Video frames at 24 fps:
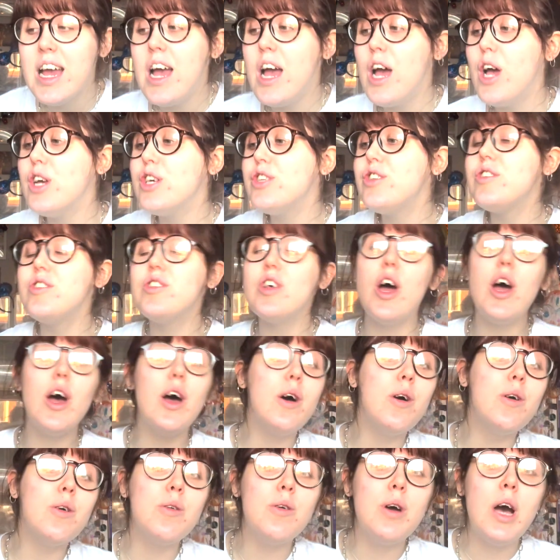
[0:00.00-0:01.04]

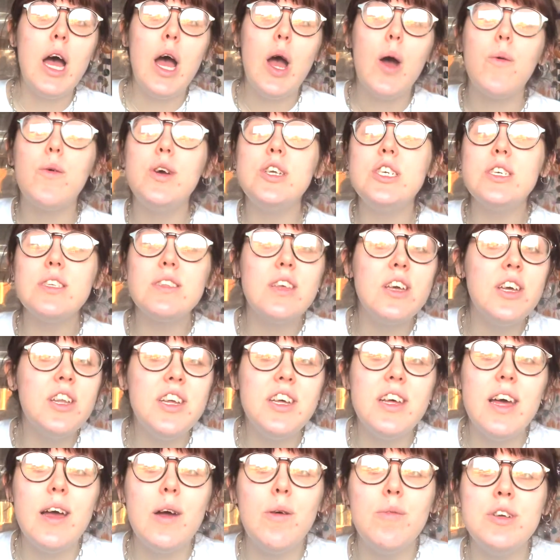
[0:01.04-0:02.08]
so we're just
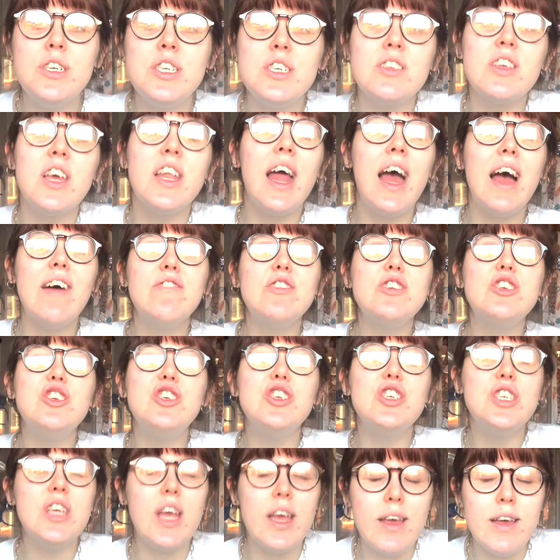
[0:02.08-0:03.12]
gonna have a
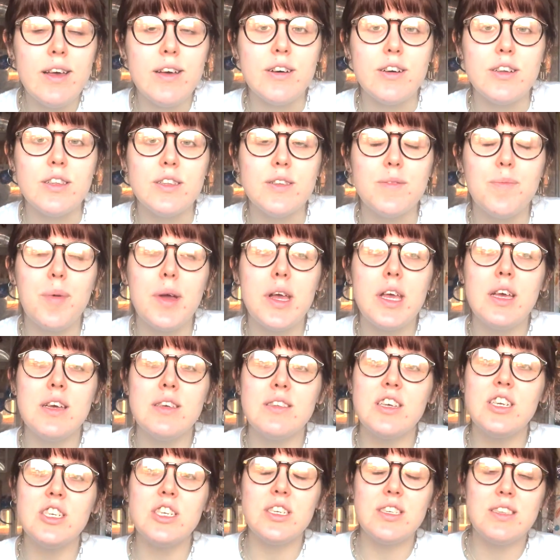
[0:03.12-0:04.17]
chill, because
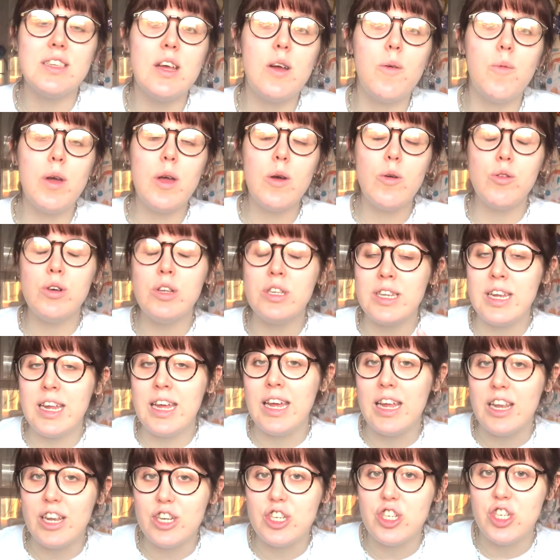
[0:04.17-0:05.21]
I just think we all
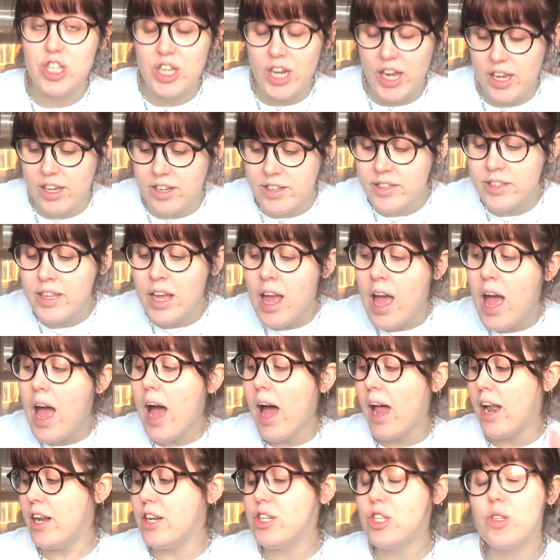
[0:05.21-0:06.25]
need a chill,
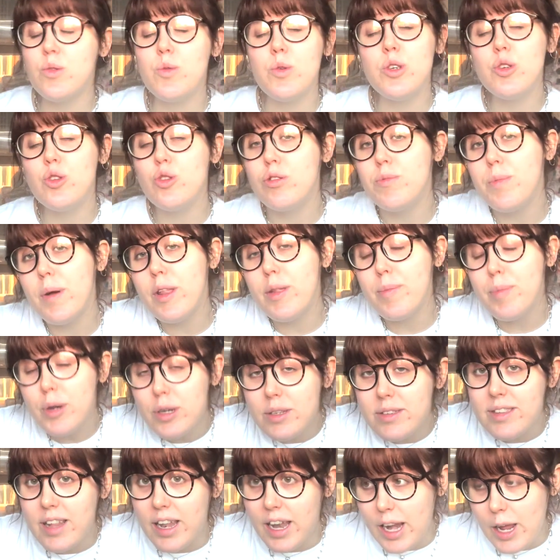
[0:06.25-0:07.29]
and I just want to talk about the
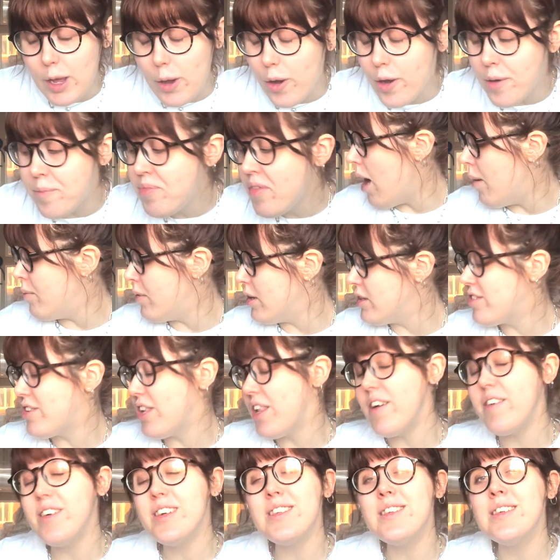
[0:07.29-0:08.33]
books that I got. So
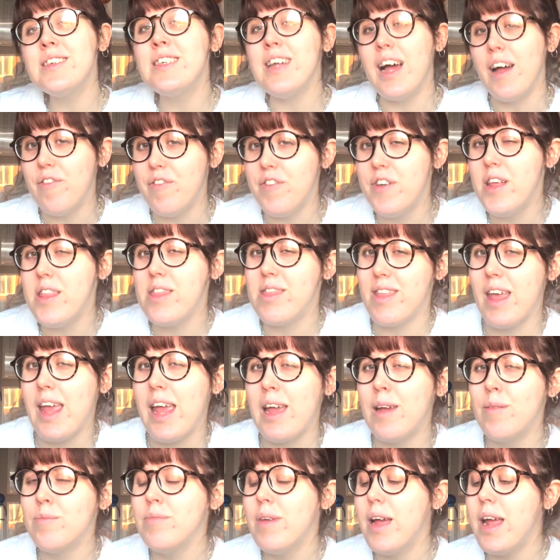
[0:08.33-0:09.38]
there is a definite
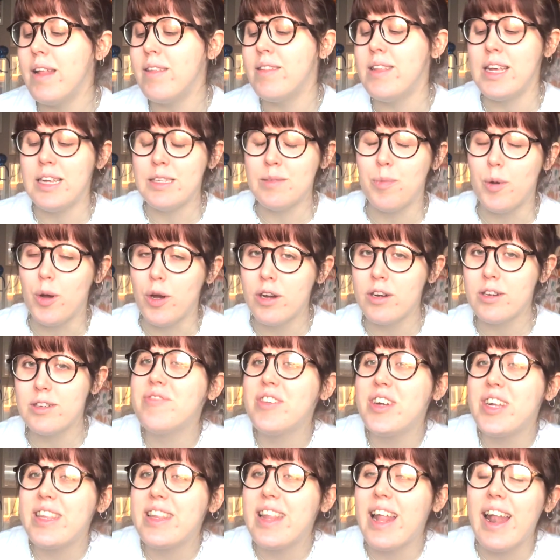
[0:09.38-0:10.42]
theme in these books.
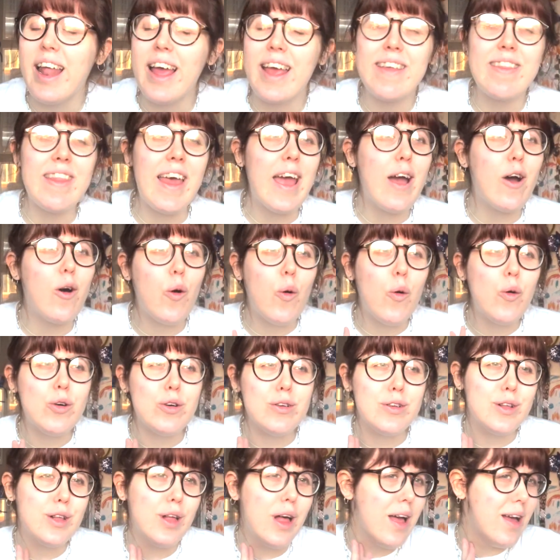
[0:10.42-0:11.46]
They're
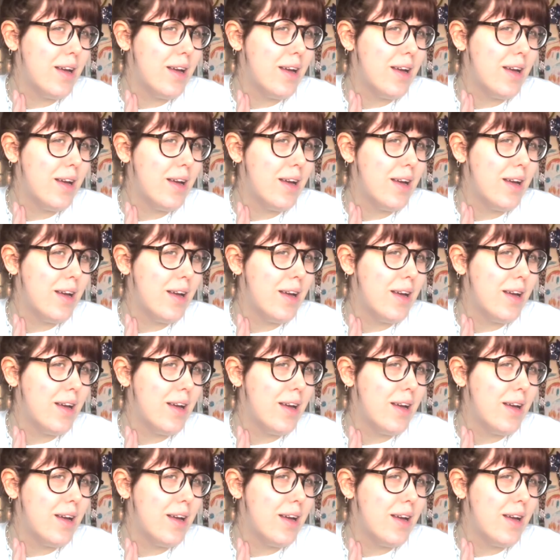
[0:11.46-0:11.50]
all